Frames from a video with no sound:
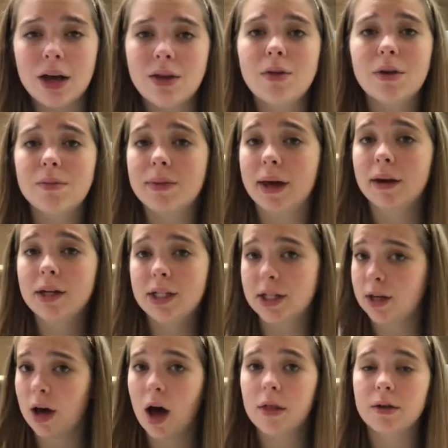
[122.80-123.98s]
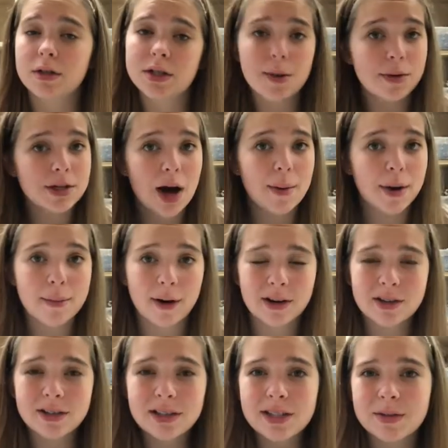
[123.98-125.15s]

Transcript: compare to other subatomic particles?